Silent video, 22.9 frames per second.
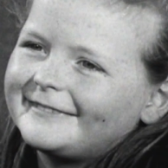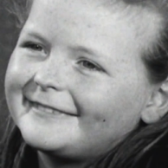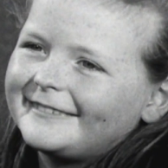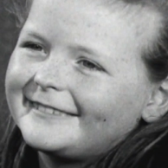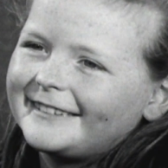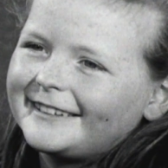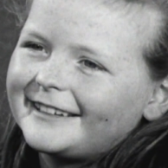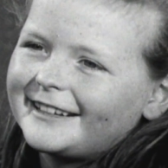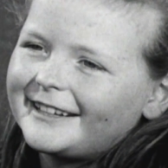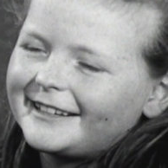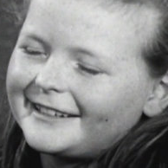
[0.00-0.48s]

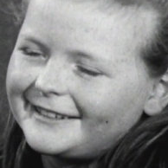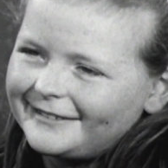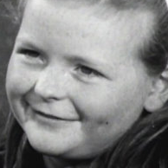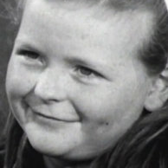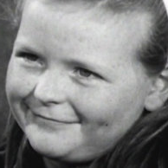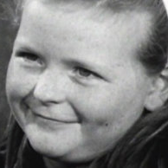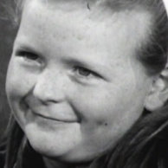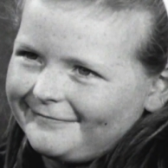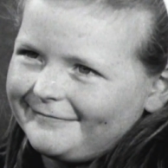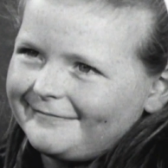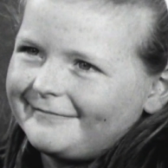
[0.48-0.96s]
In your
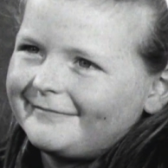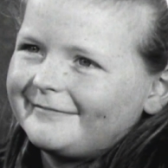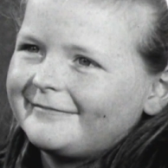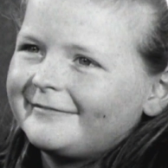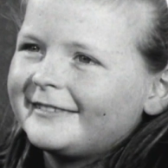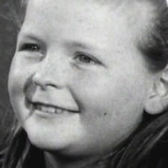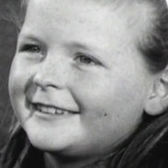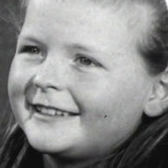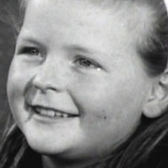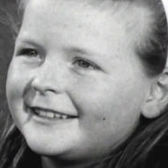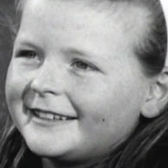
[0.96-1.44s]
heart?
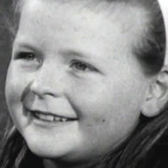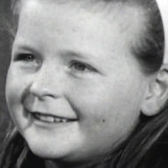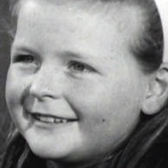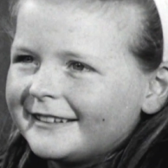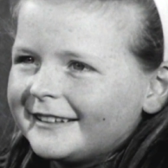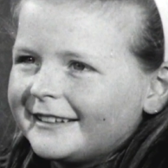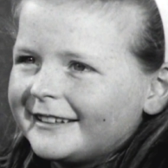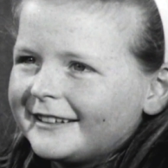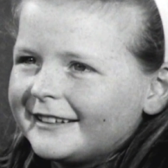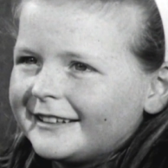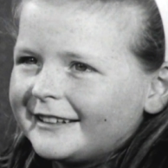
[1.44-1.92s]

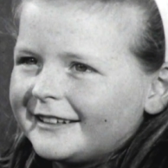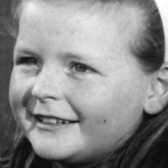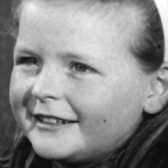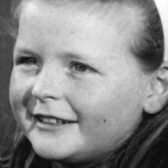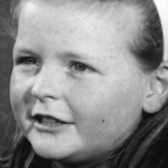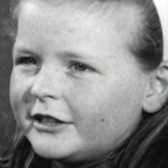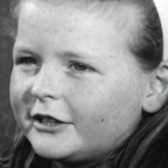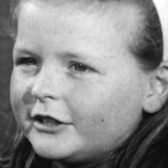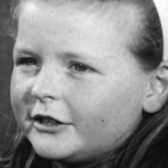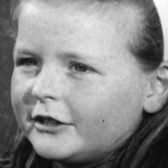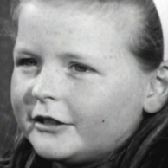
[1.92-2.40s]
But
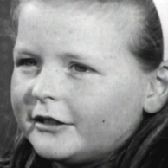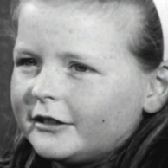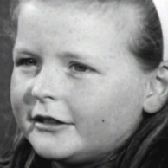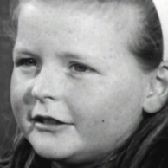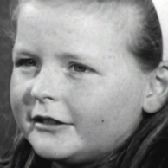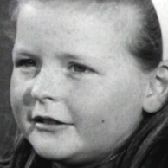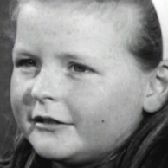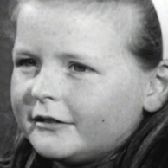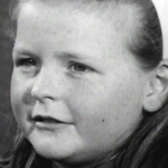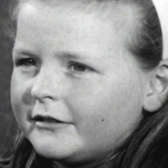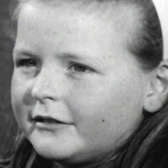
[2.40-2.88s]
it's not a
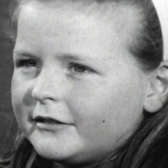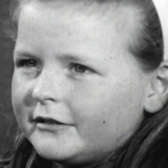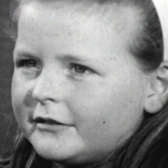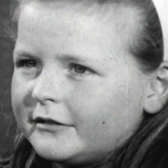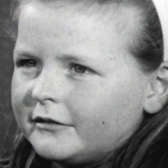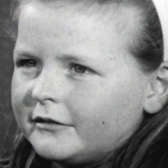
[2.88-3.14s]
nice feeling.